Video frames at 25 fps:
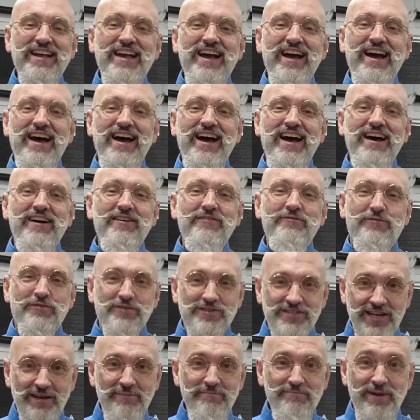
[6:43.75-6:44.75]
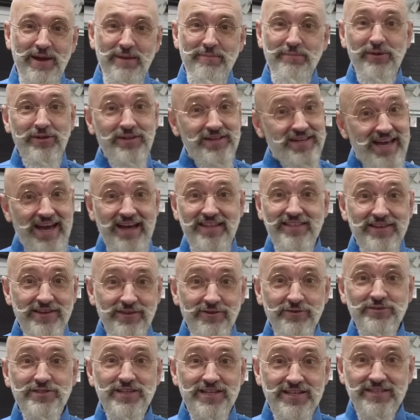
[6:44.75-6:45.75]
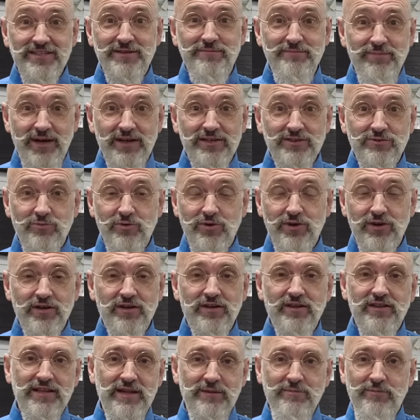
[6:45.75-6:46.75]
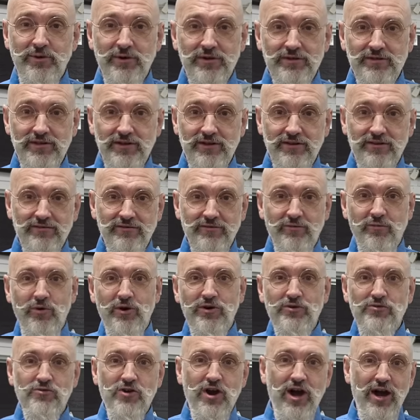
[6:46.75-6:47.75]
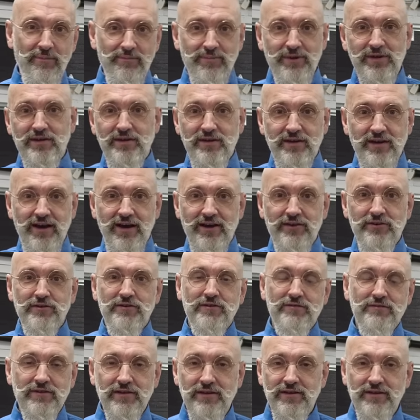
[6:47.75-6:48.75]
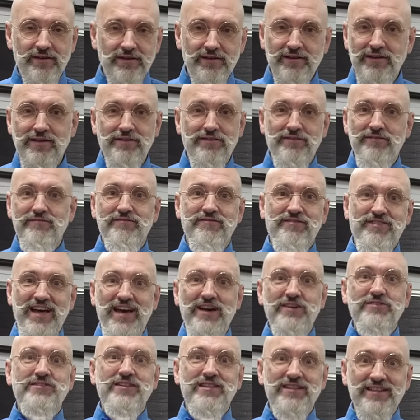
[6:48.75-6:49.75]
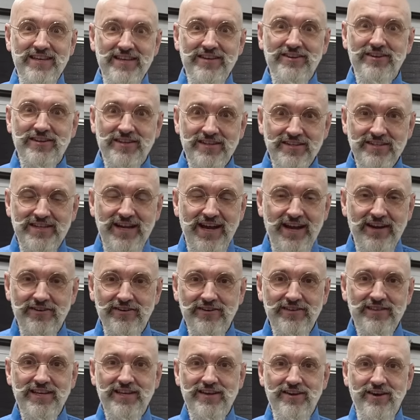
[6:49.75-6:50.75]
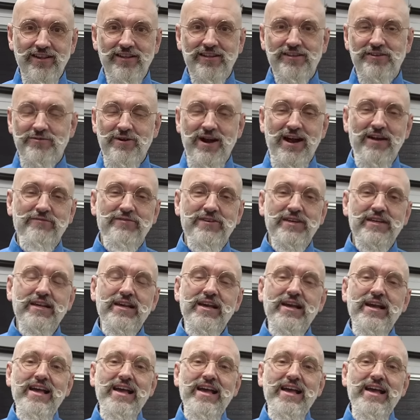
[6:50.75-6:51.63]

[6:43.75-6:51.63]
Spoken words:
For some people, yeah, they use it as a buzzword. They put, you know, one drop in a thousand liter container and they call it graphene.